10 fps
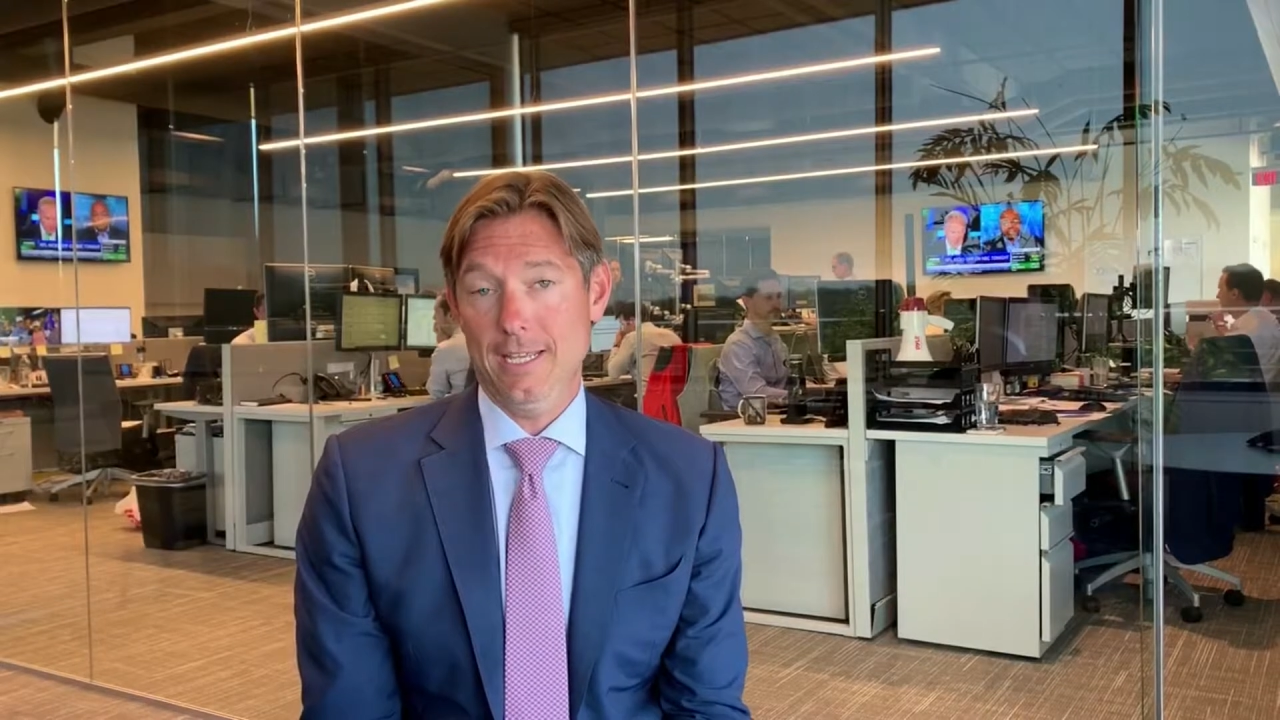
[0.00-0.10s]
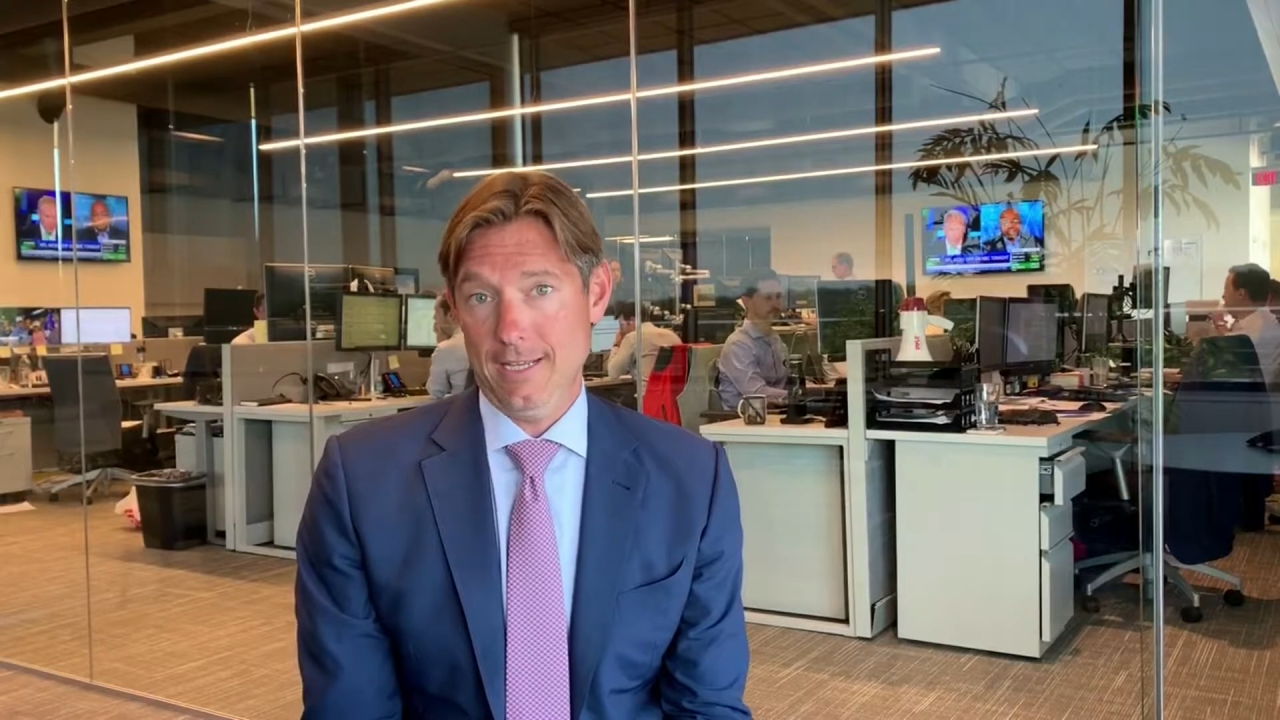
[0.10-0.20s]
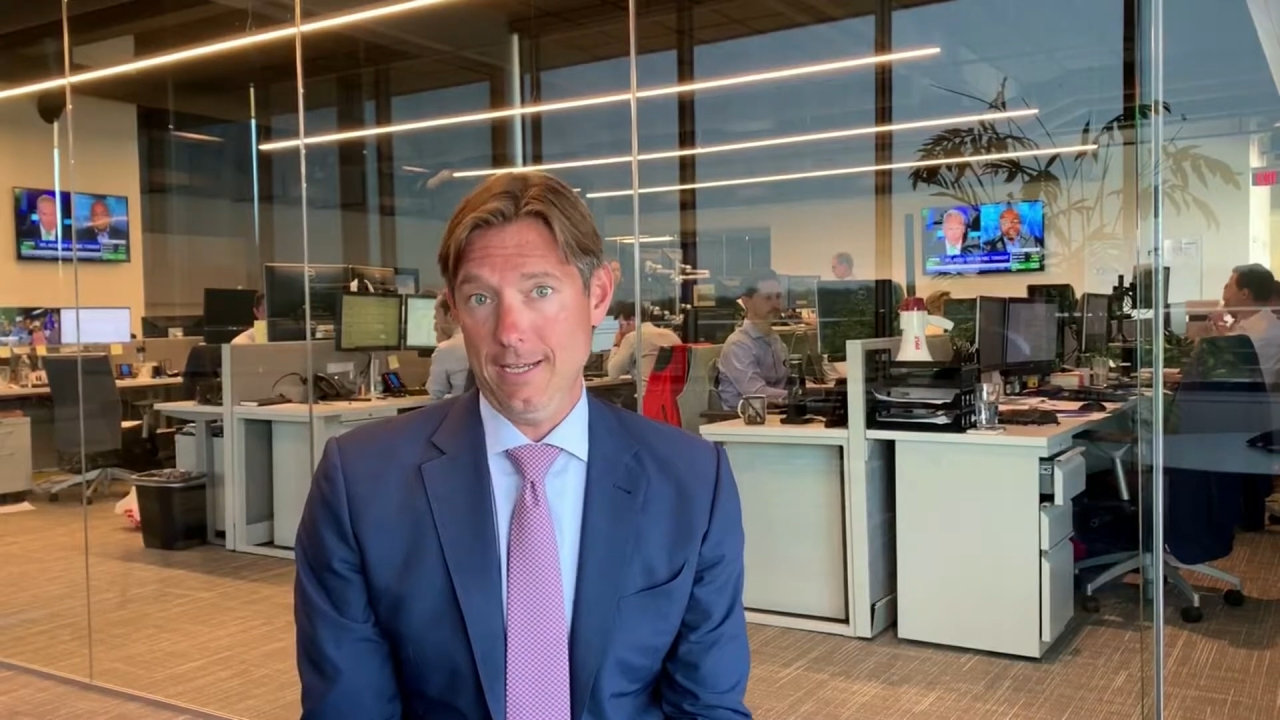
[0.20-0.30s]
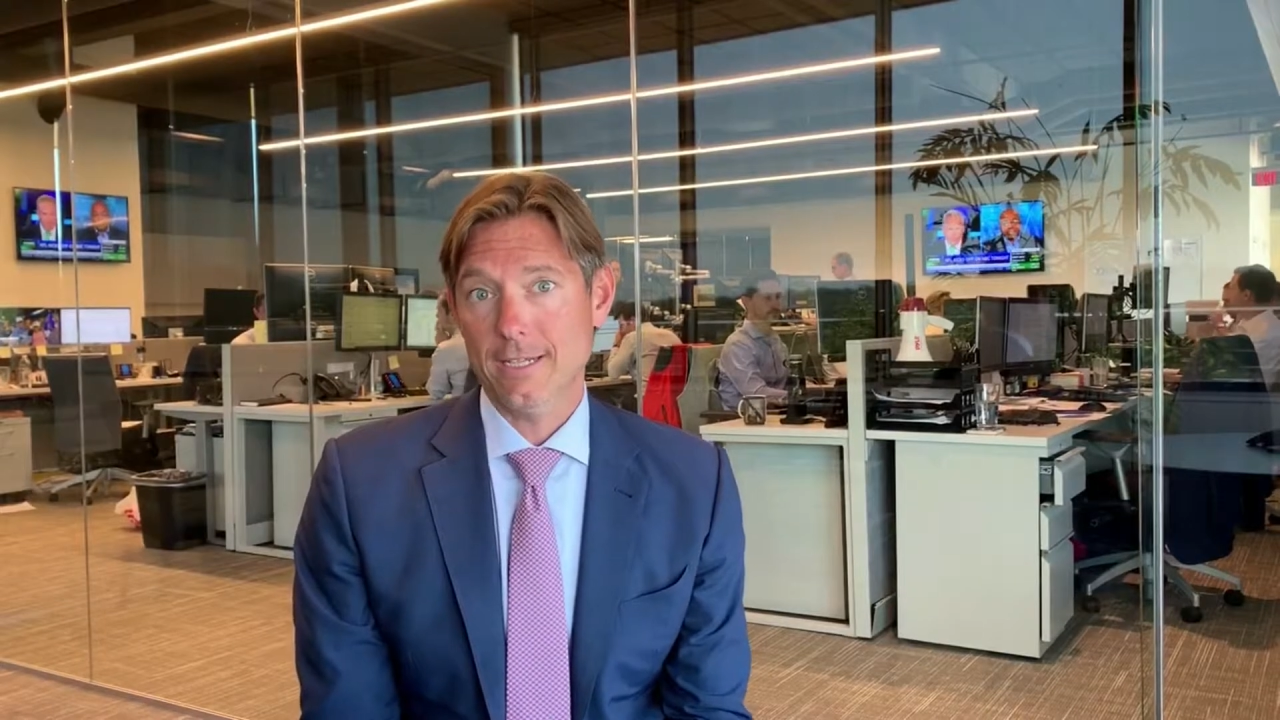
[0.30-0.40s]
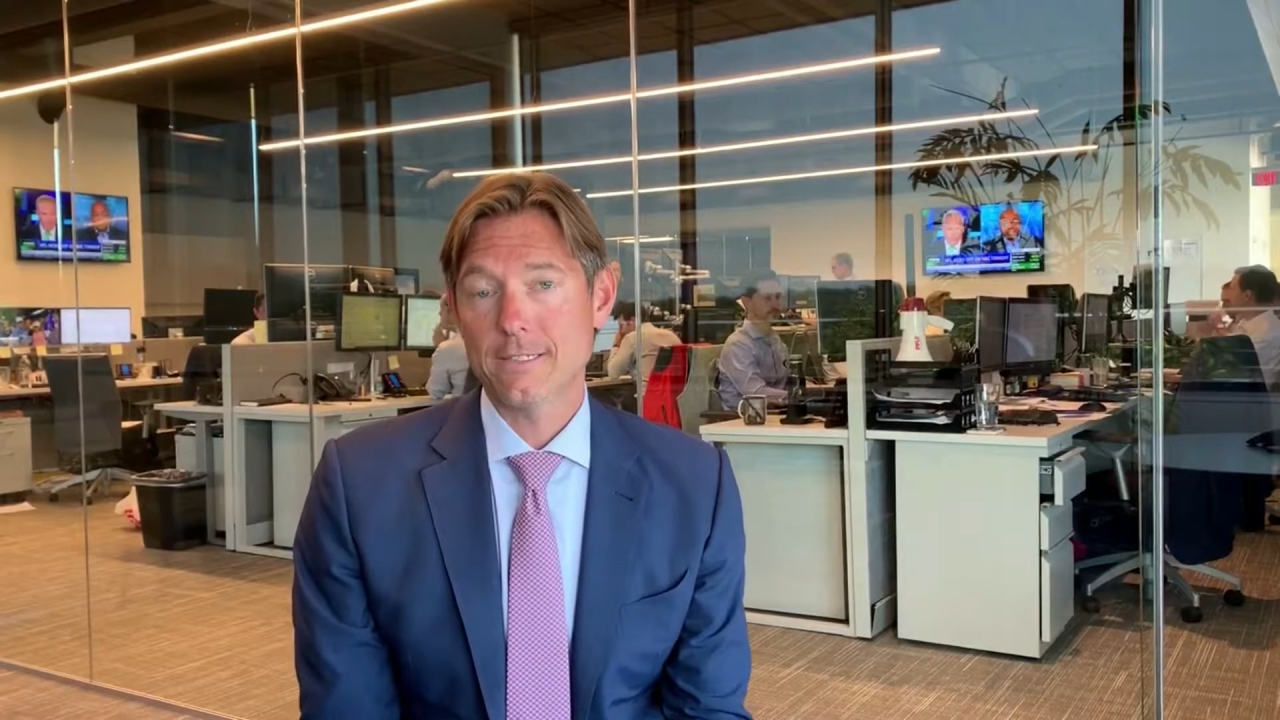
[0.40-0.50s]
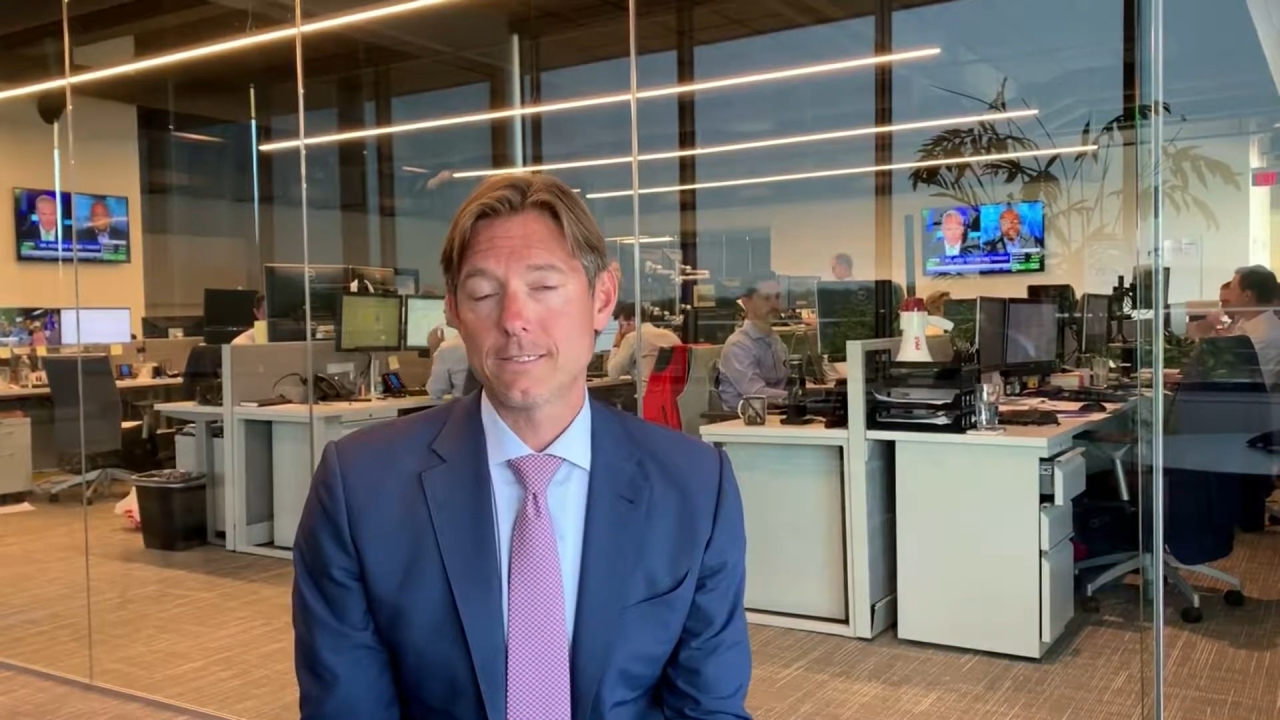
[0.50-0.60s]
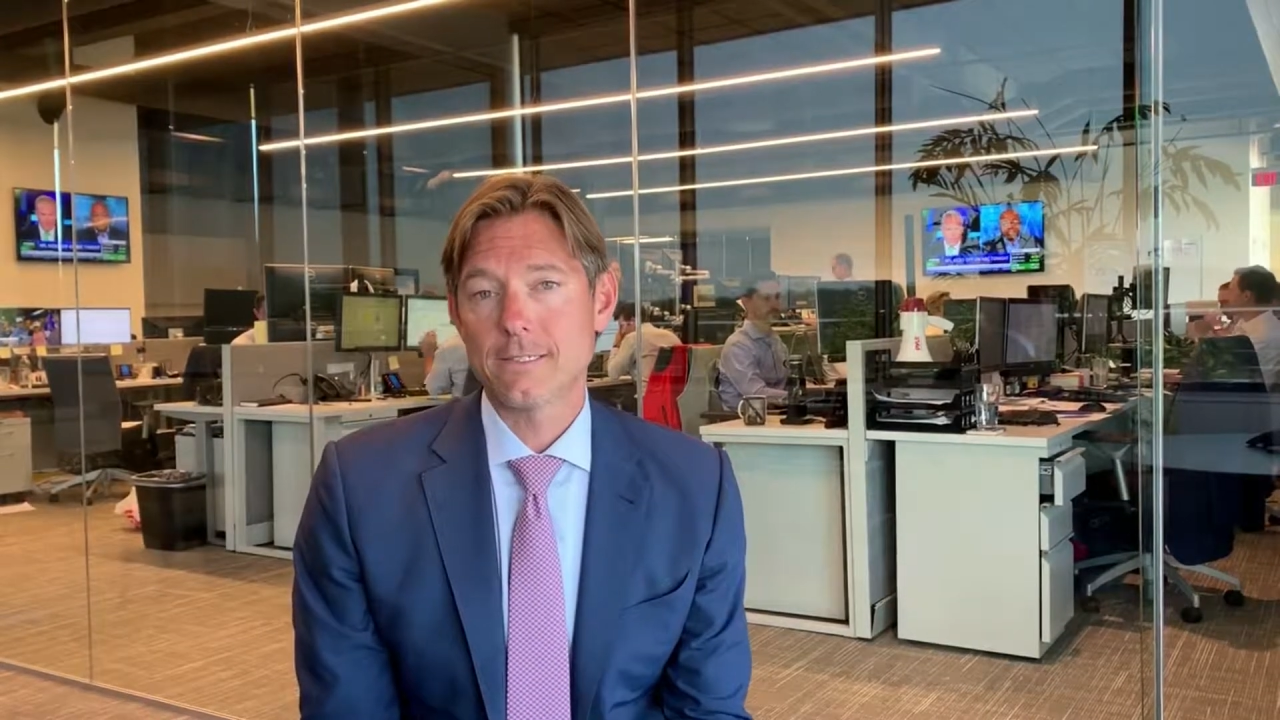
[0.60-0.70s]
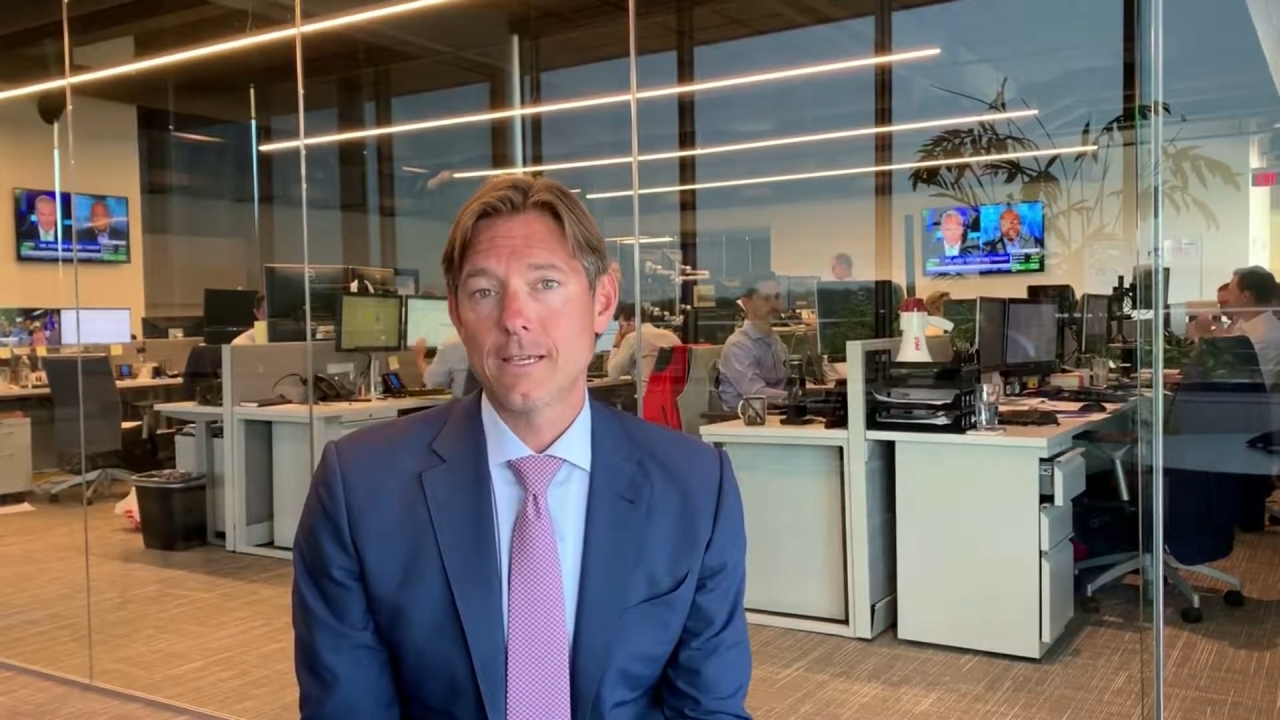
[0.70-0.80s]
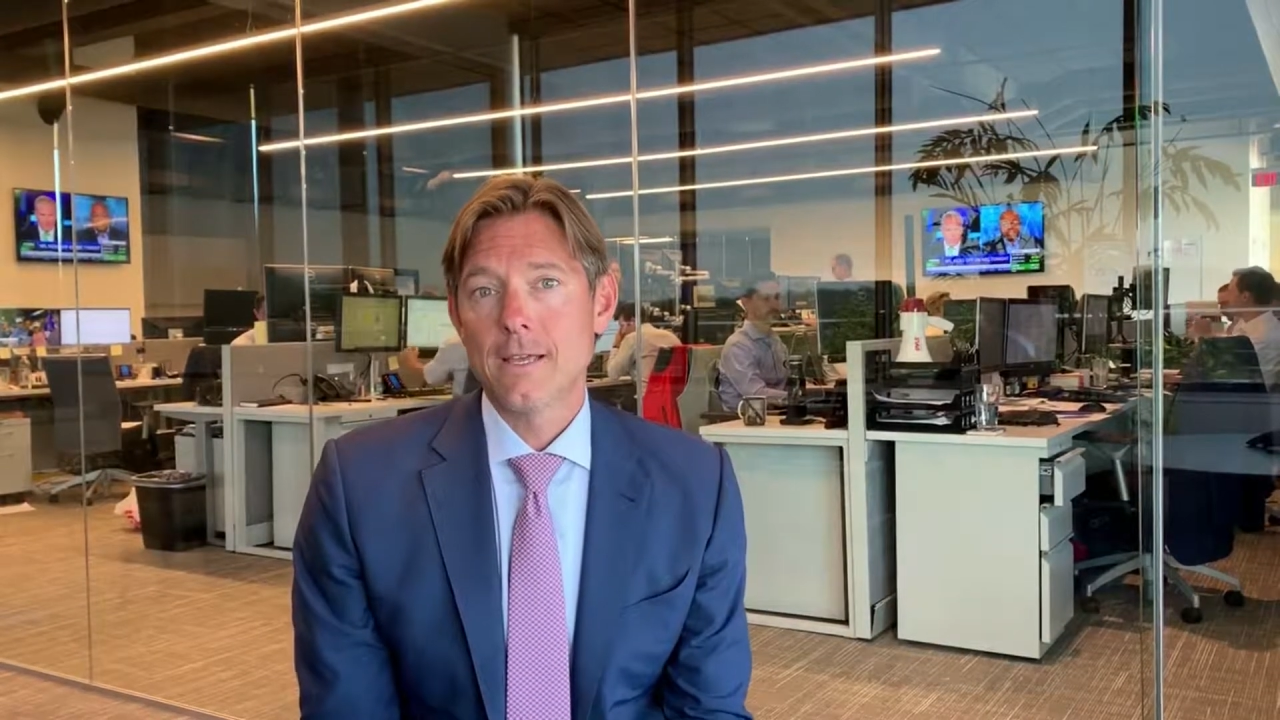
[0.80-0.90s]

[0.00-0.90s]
index,